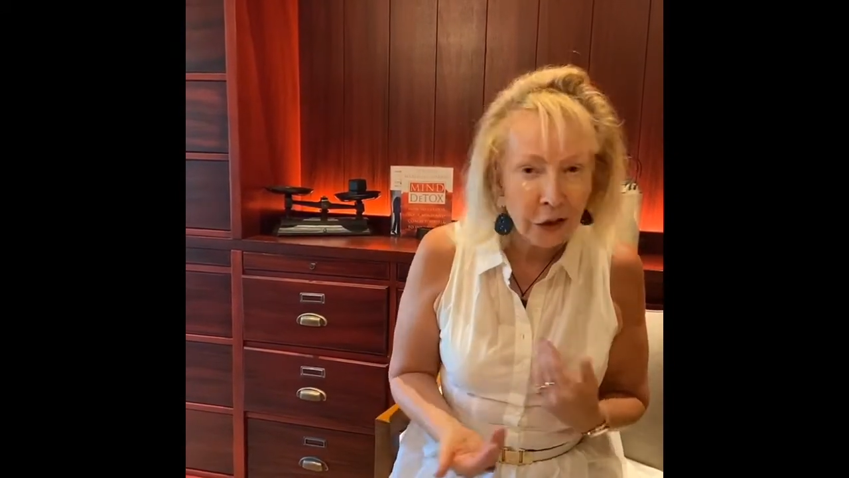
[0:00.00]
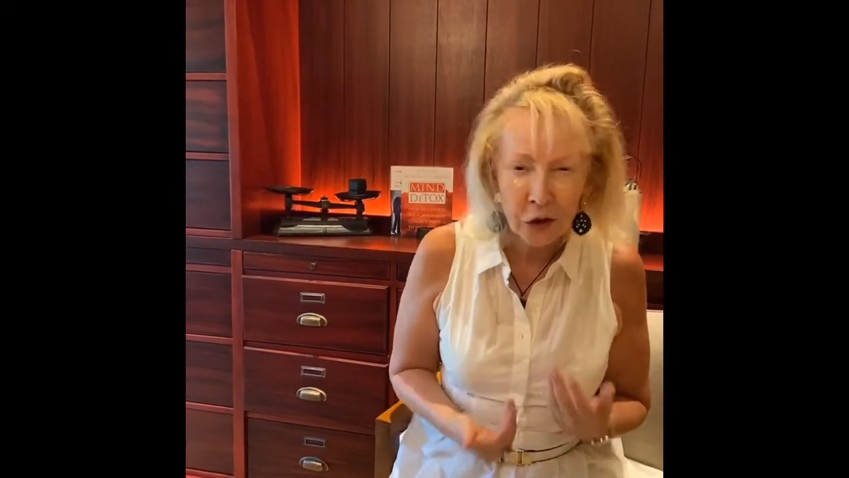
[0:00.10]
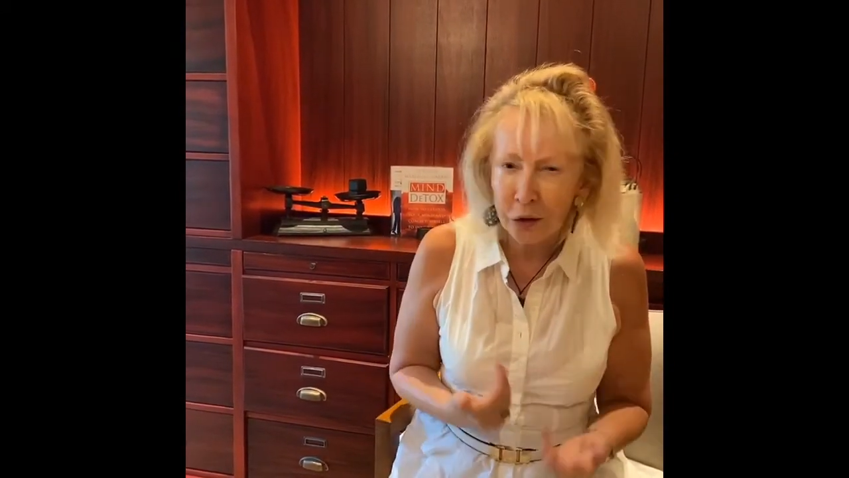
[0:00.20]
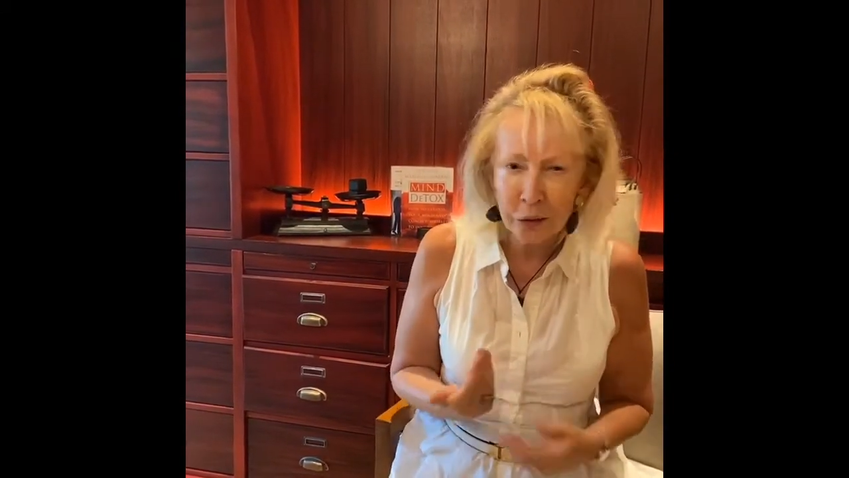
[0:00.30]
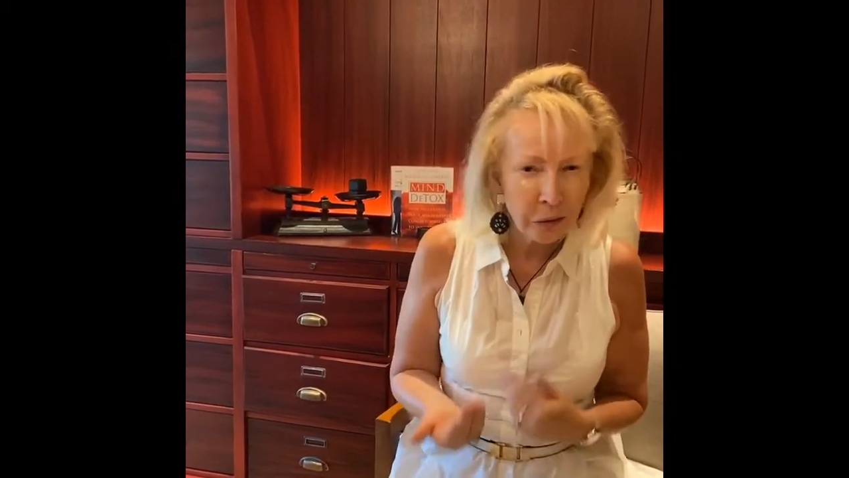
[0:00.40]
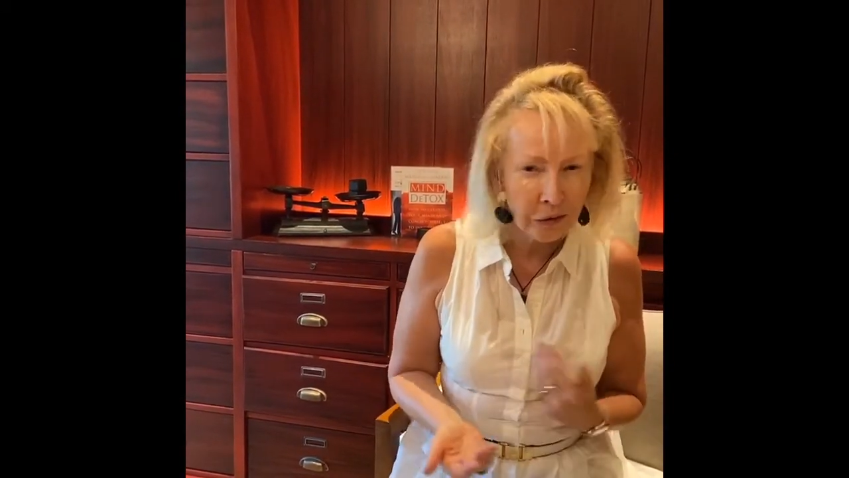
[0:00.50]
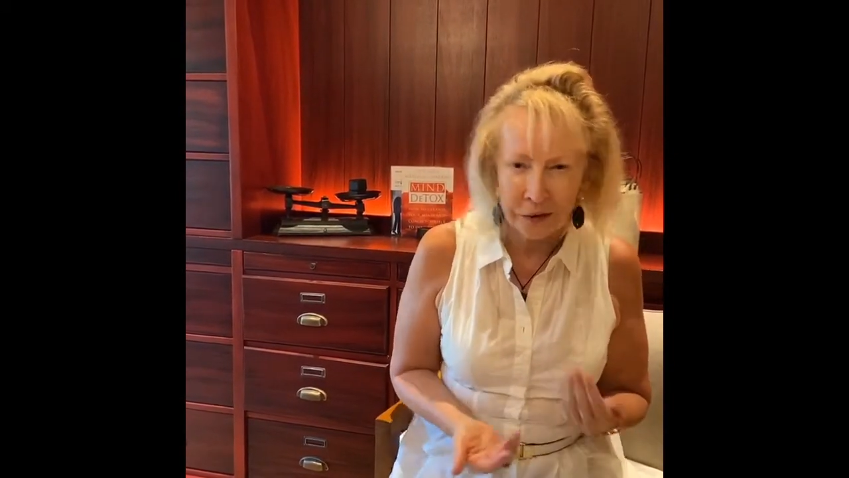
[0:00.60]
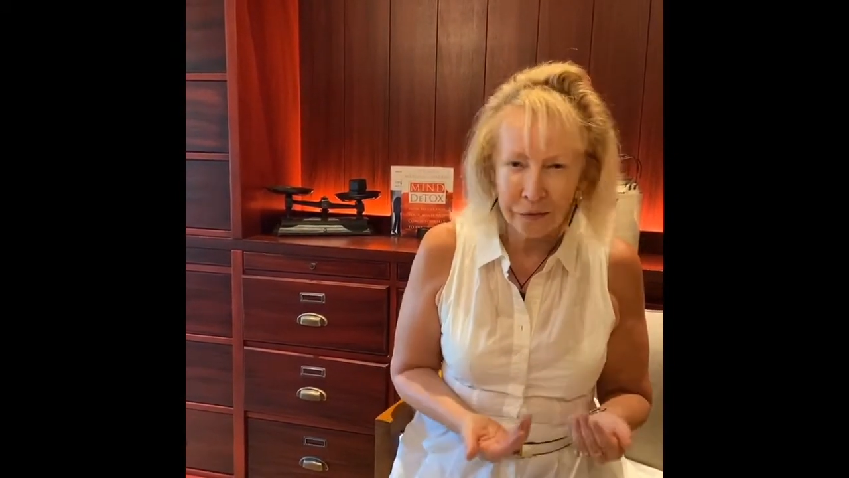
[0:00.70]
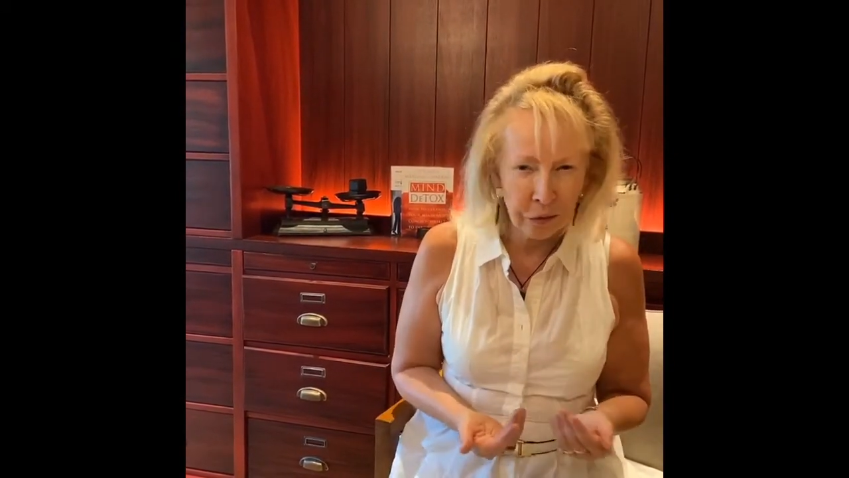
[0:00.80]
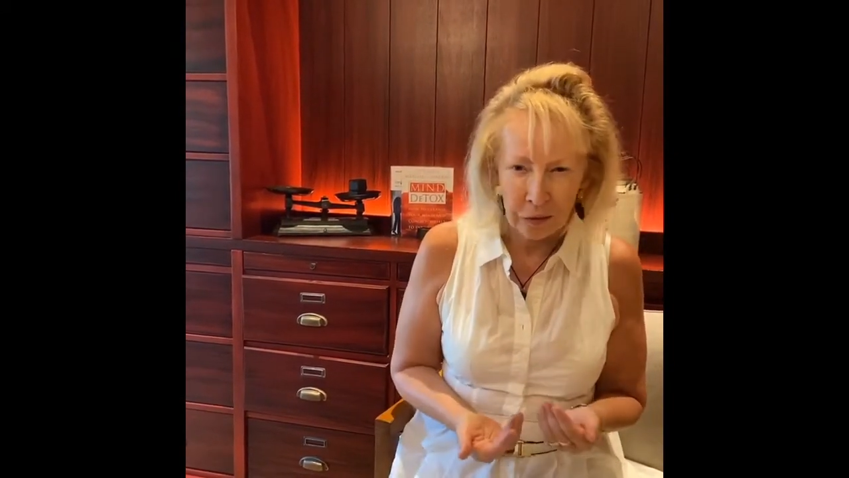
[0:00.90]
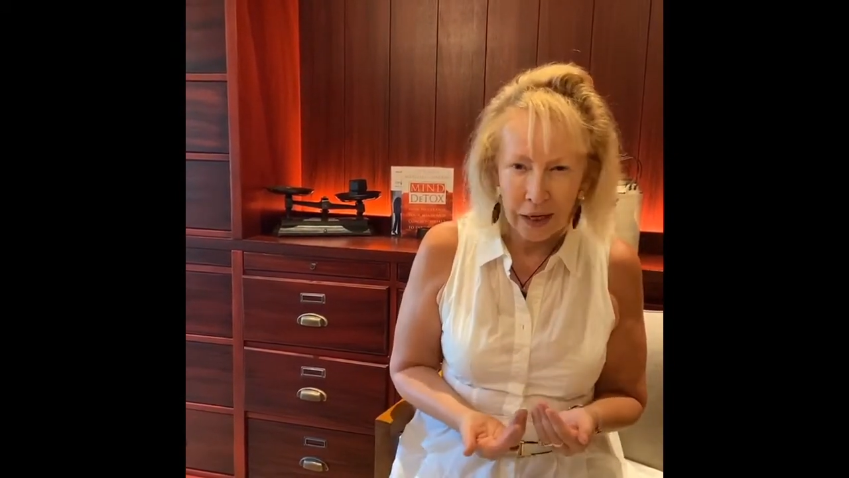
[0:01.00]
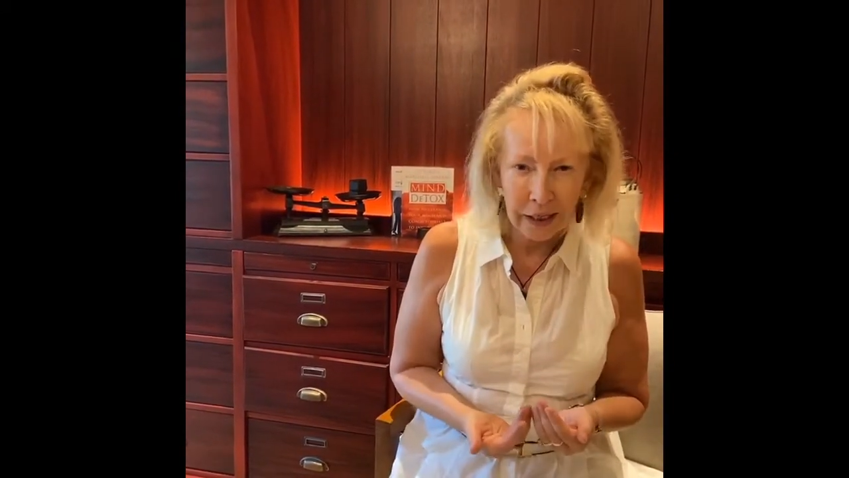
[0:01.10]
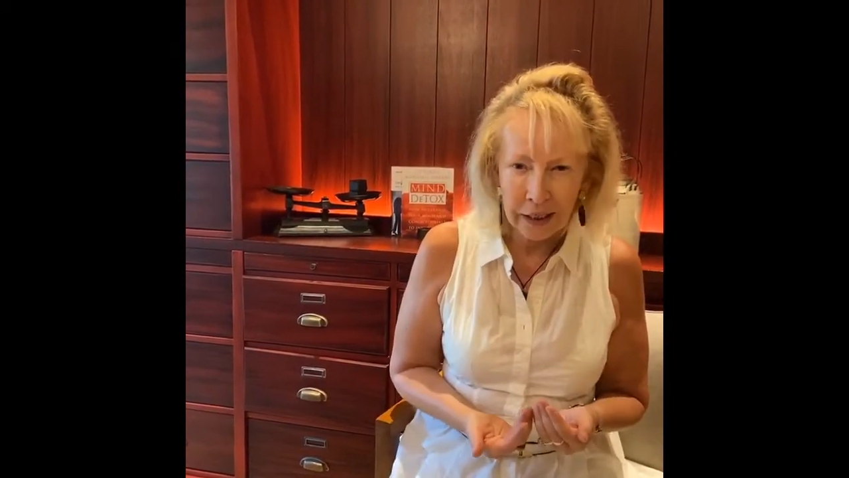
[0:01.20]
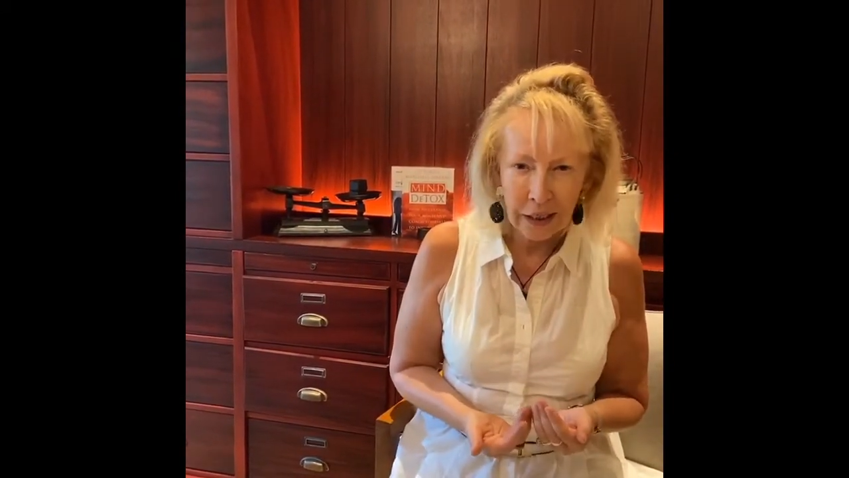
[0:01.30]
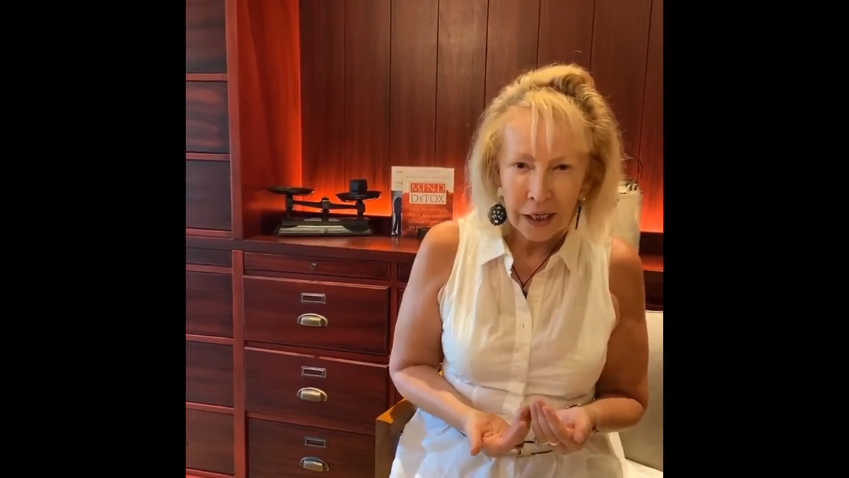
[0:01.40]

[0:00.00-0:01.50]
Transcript: jewels, if you like.